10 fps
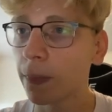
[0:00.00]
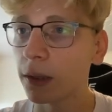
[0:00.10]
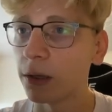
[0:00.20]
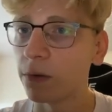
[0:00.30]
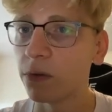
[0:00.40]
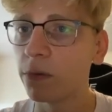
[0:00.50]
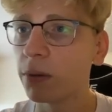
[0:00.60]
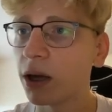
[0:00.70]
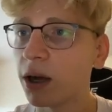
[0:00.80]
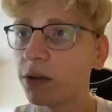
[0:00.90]
and it's super
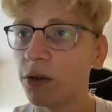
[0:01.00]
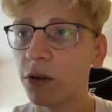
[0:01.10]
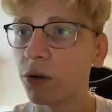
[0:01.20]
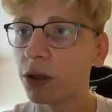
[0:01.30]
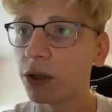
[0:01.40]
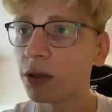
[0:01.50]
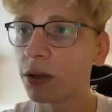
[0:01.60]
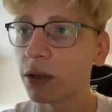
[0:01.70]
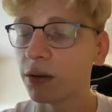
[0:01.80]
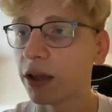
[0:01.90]
hard and annoying,
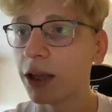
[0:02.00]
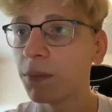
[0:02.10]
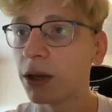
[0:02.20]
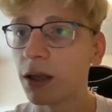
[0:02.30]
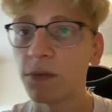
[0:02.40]
and I hate my life.